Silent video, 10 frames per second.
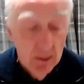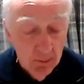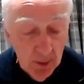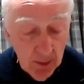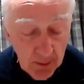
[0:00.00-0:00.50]

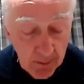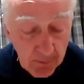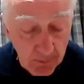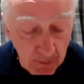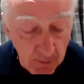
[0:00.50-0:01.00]
with
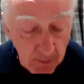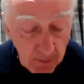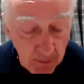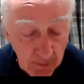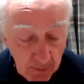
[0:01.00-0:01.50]

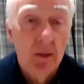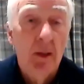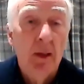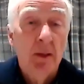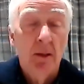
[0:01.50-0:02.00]

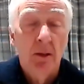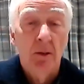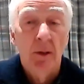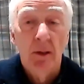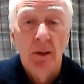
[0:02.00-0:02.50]
verses 18
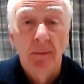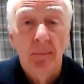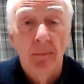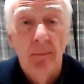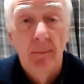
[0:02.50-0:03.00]
to 20.